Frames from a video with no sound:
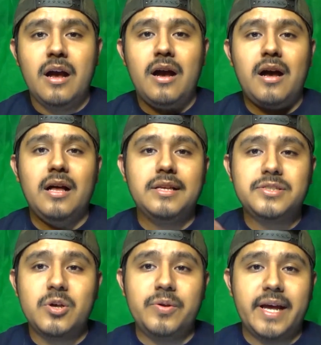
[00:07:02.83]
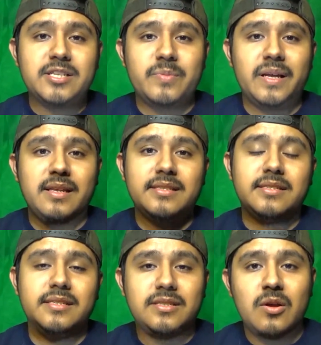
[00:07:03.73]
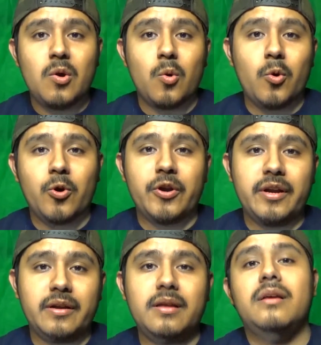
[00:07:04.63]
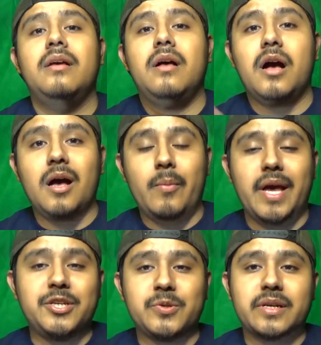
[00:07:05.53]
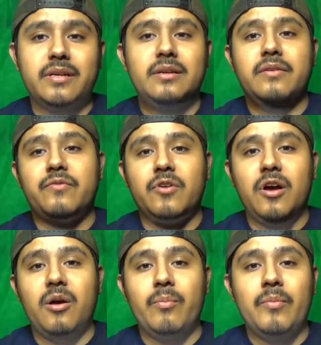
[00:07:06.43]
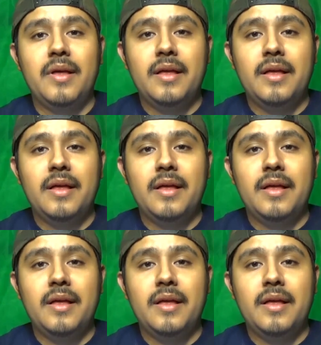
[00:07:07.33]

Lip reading: So next on my list is ordering a metric from,